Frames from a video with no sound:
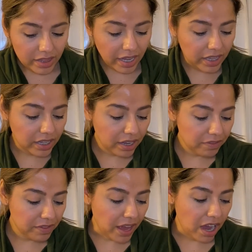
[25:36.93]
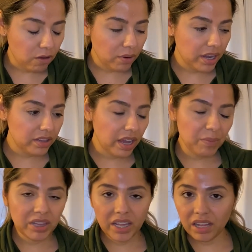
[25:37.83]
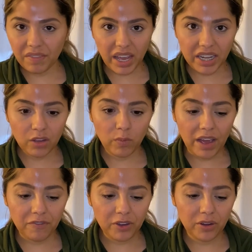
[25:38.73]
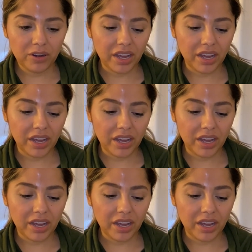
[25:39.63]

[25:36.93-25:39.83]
They love that one. I mean, they love any wet food.